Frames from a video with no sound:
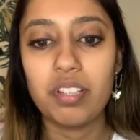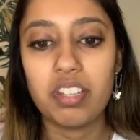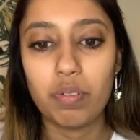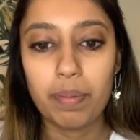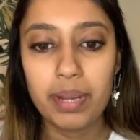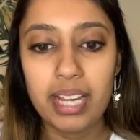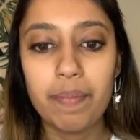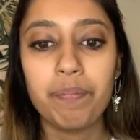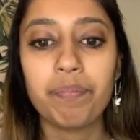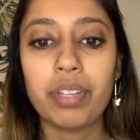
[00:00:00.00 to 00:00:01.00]
So that's a
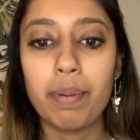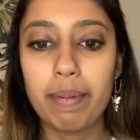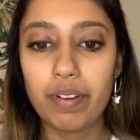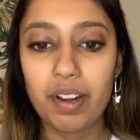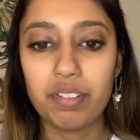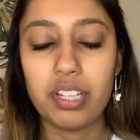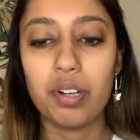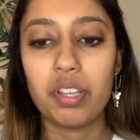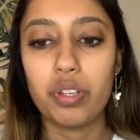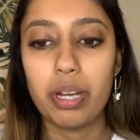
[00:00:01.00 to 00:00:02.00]
repeat. Baby rattles 0
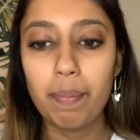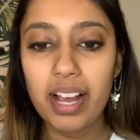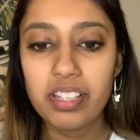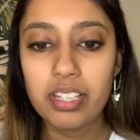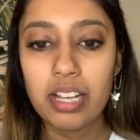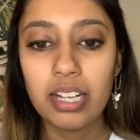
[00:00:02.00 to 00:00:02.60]
to 3 months.